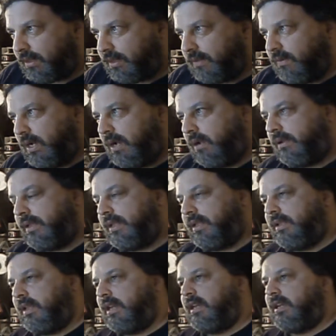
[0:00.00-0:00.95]
well,
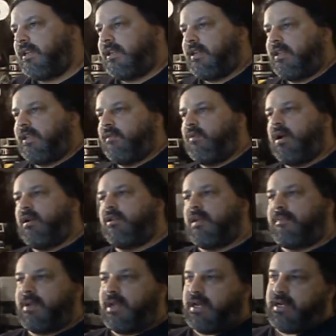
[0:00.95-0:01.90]
it wound
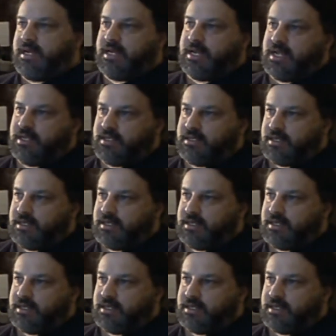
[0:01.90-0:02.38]
up ending at